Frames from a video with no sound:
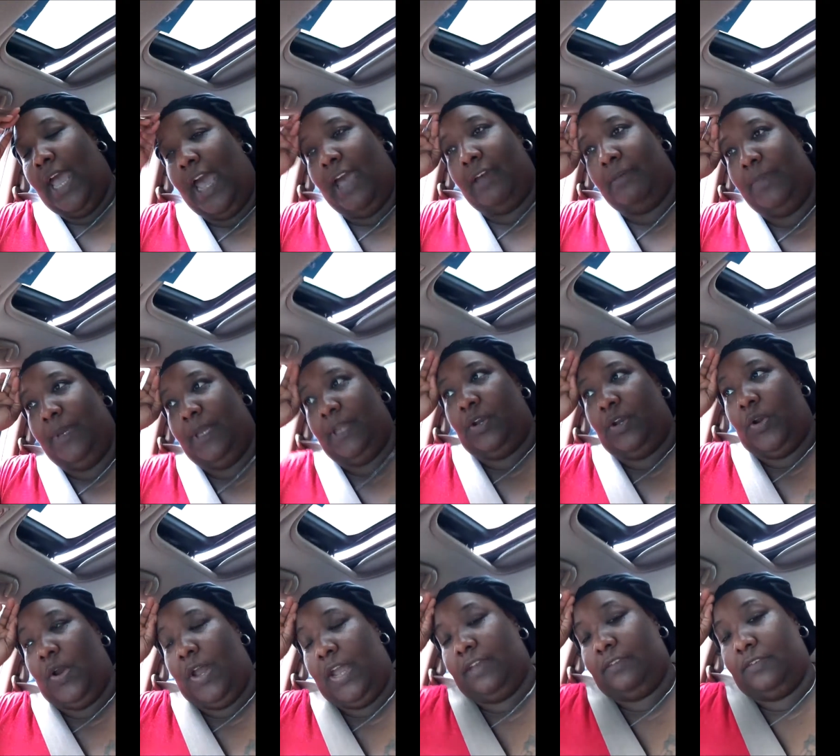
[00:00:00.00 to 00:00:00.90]
I've been
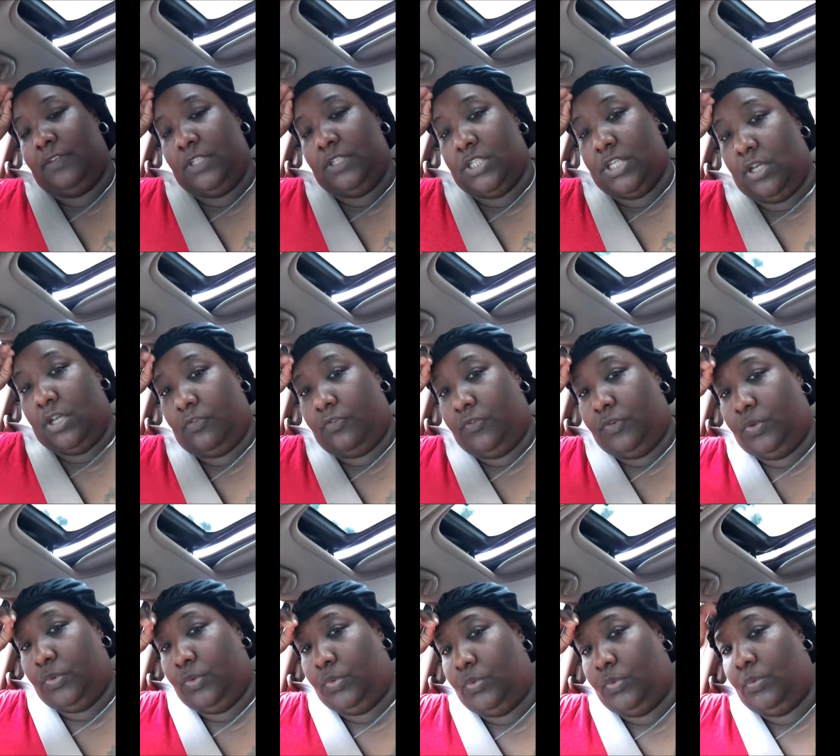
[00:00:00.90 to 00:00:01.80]
craving junk
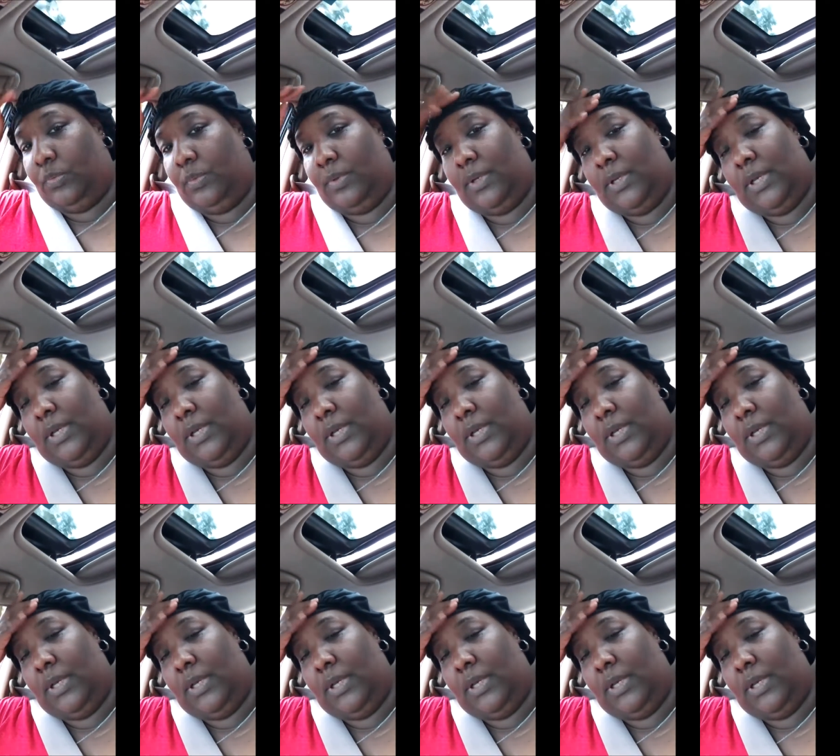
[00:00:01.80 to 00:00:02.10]
food.